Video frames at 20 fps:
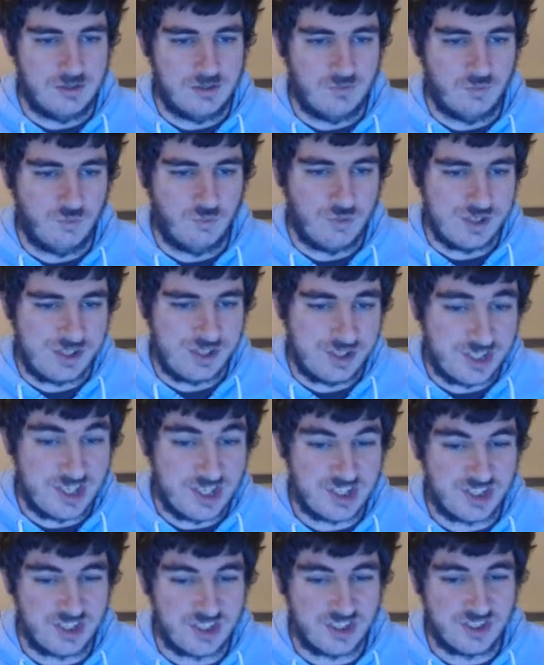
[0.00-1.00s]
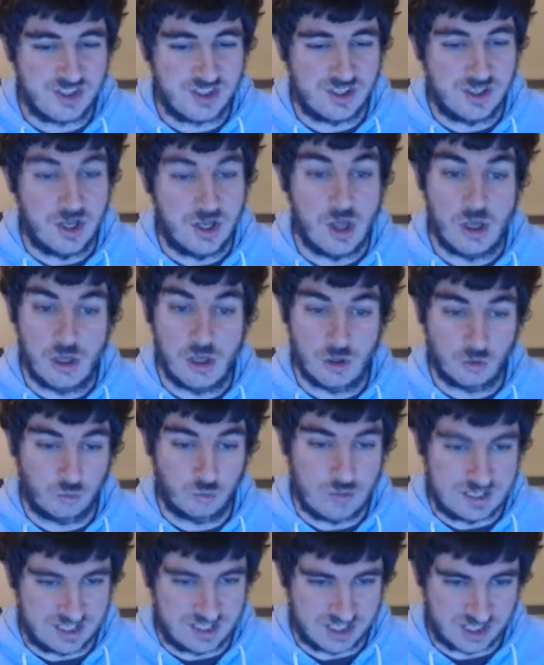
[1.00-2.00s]
Resist the
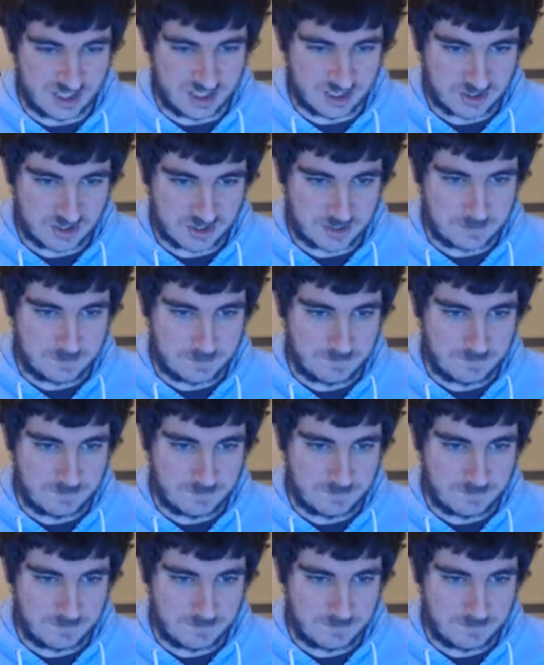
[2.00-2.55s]
Wrist